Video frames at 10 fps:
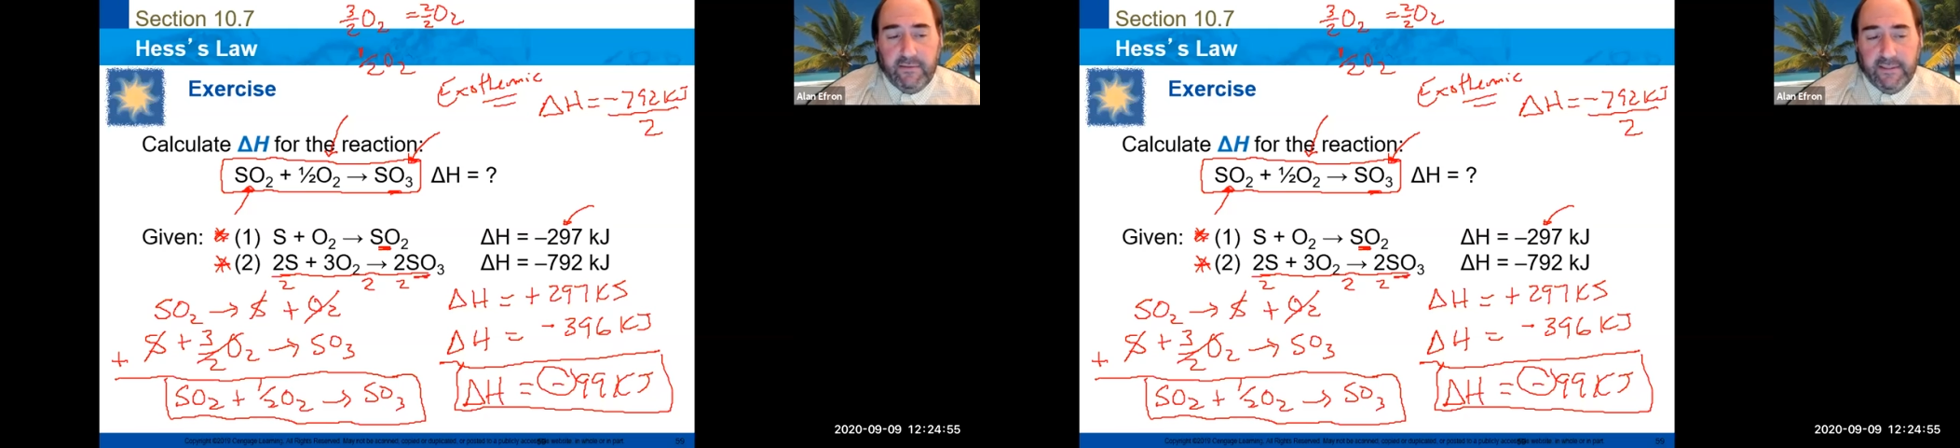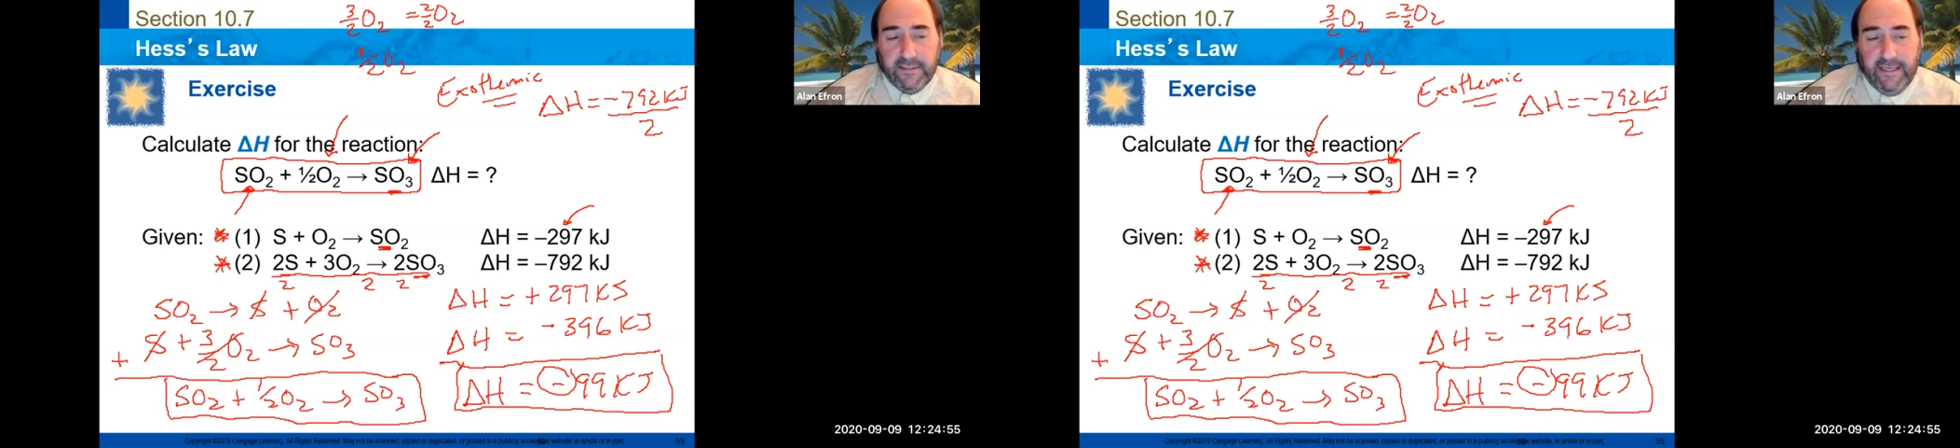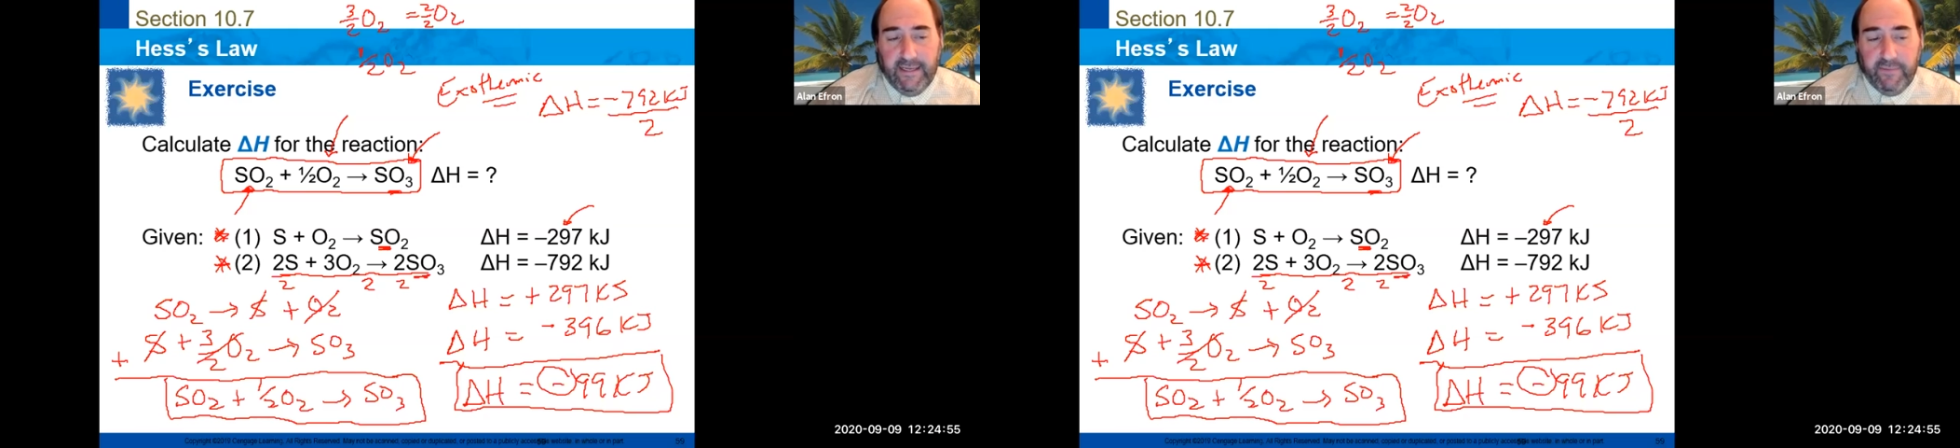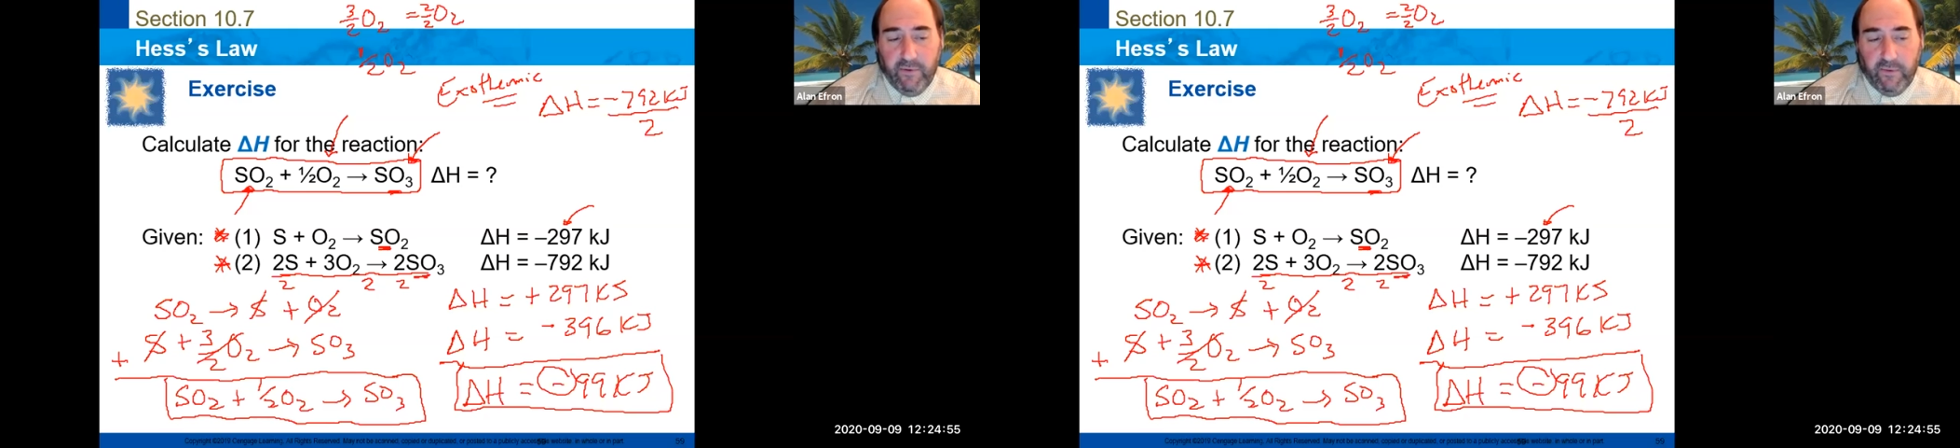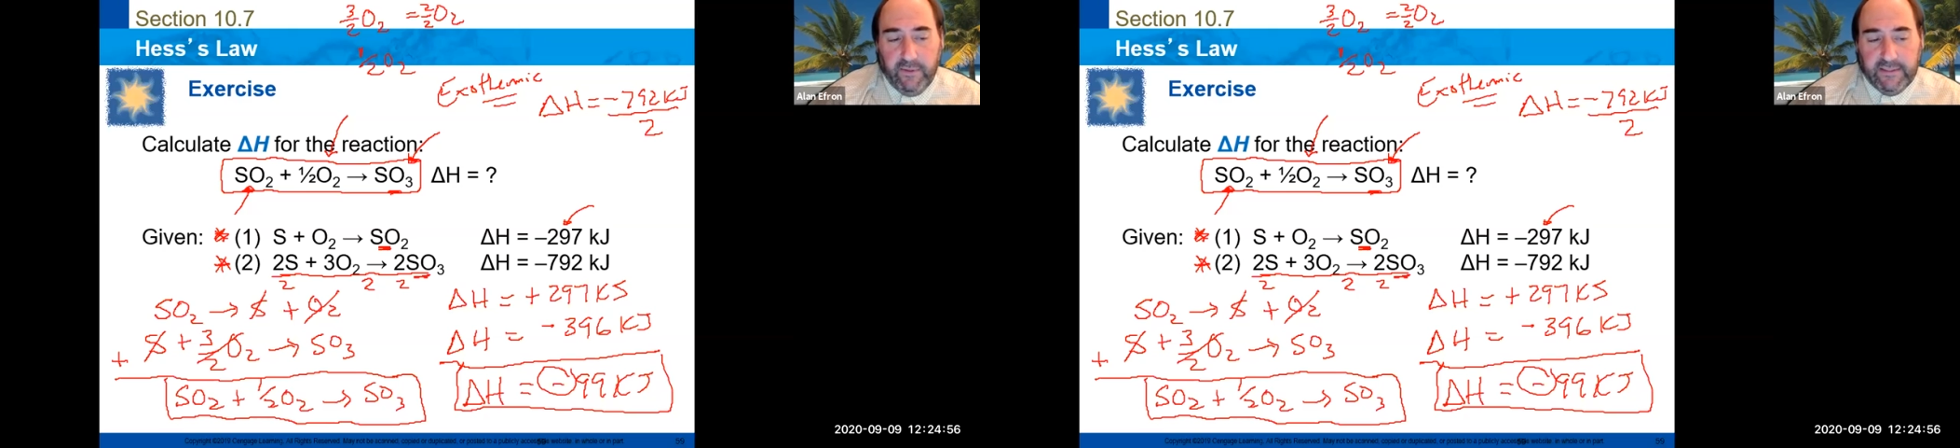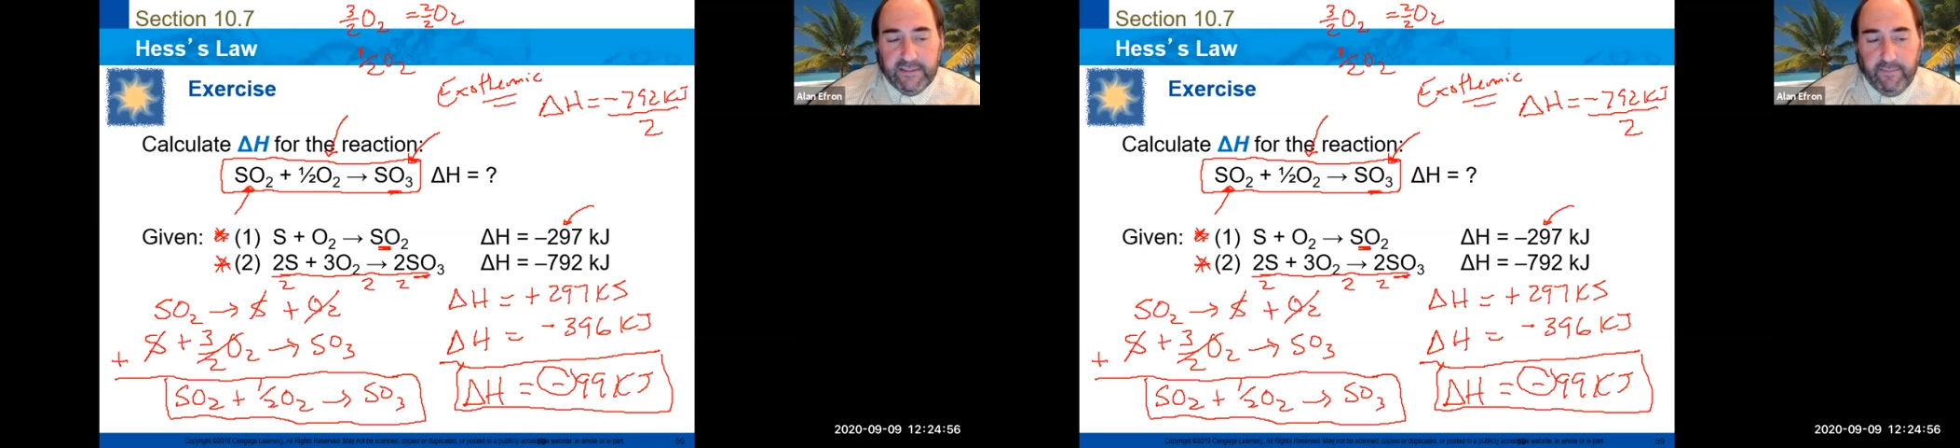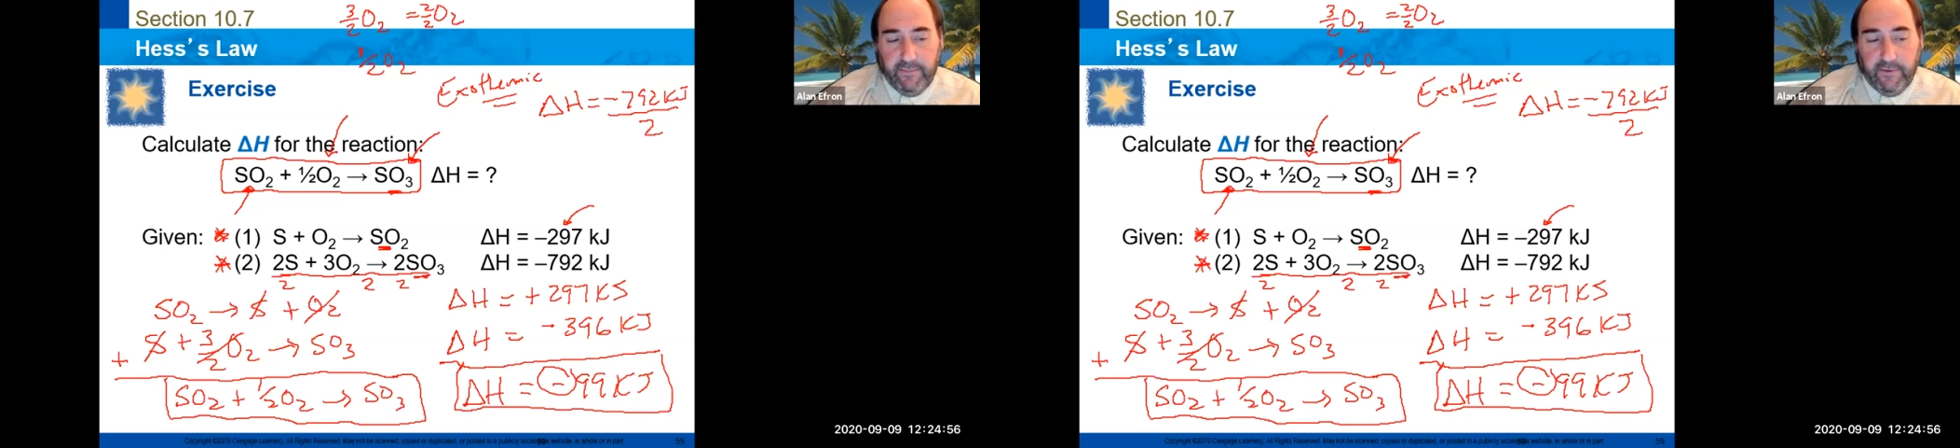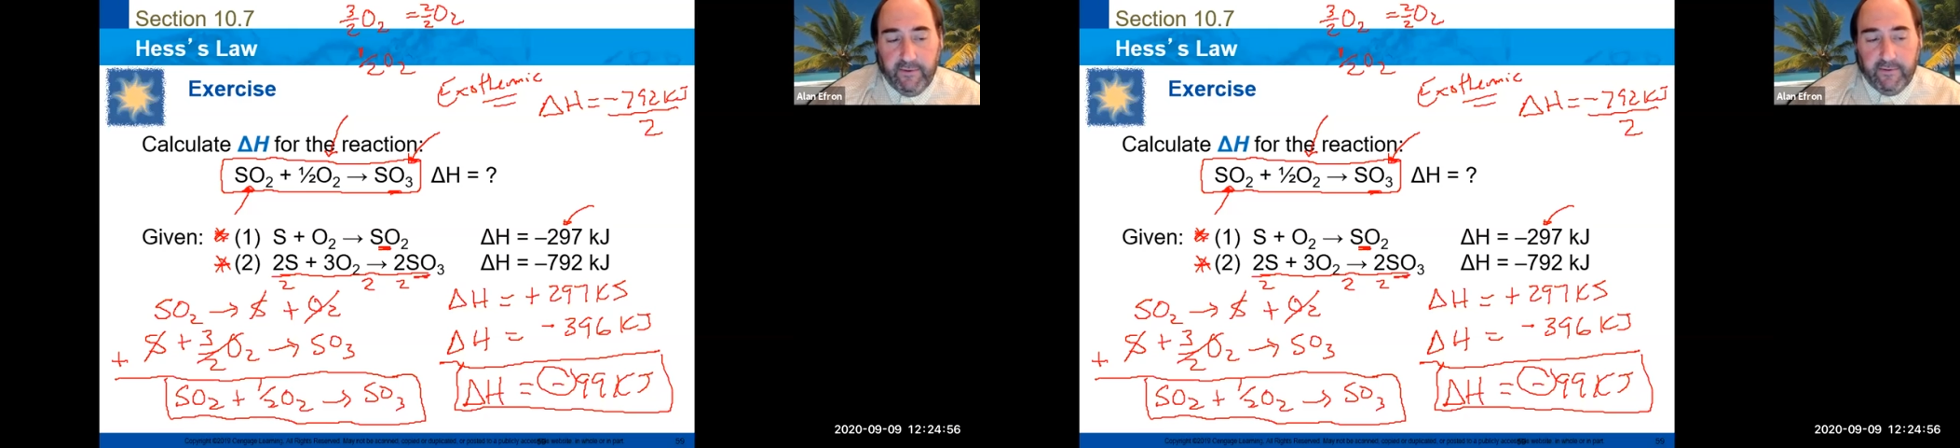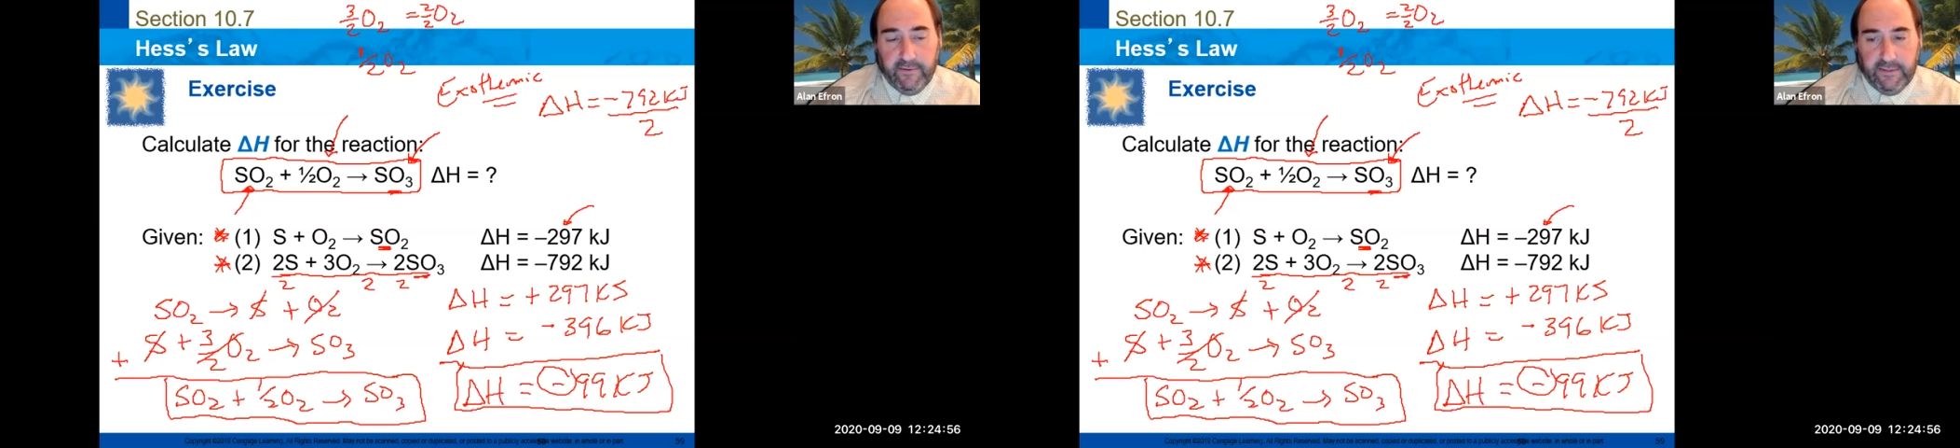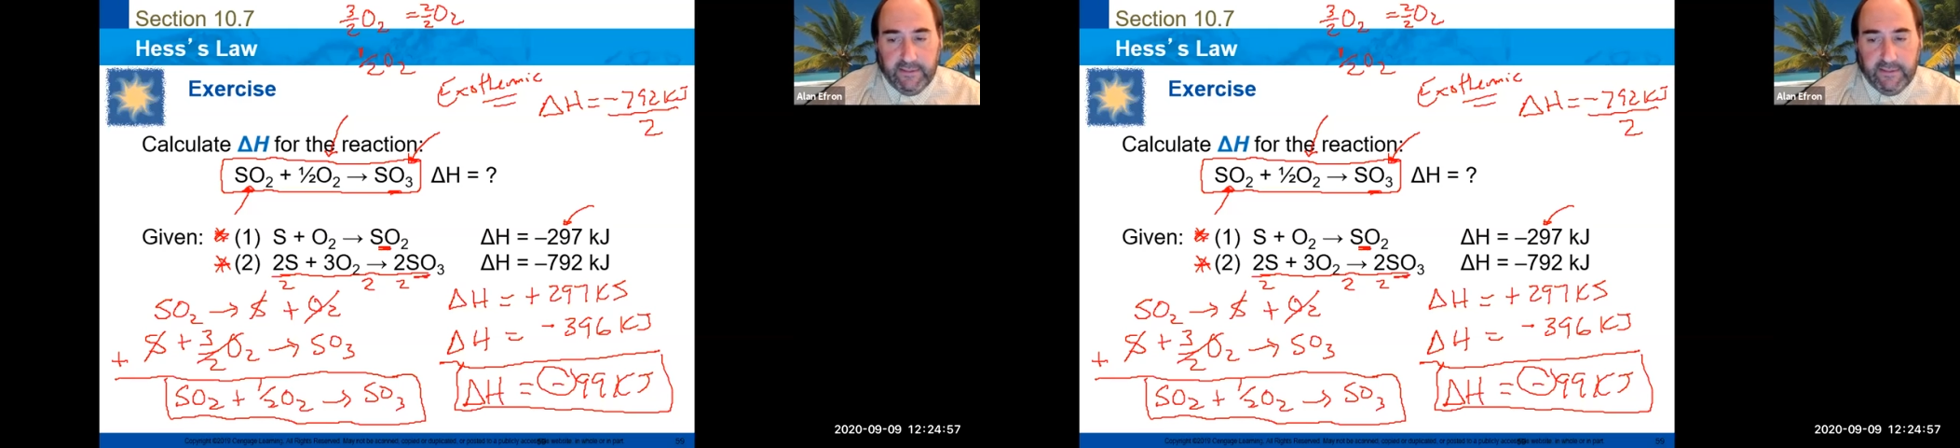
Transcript: just keep it really simple,